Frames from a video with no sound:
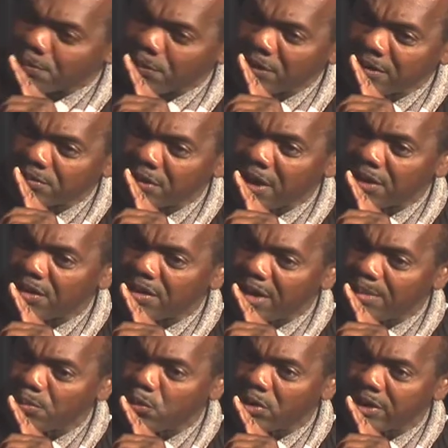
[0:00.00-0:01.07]
put a, a
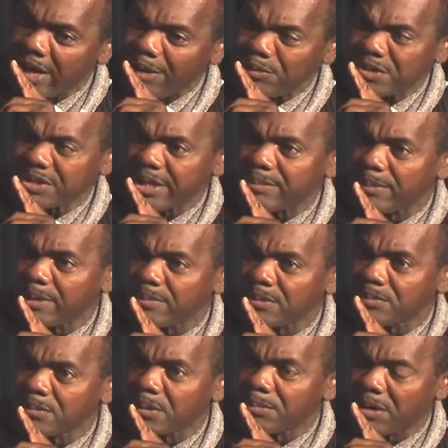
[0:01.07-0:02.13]
number on, I would say
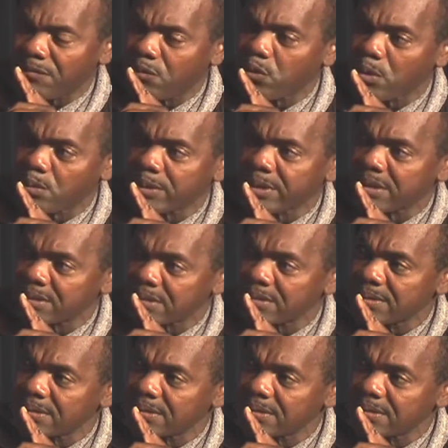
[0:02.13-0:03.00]
maybe about four weeks.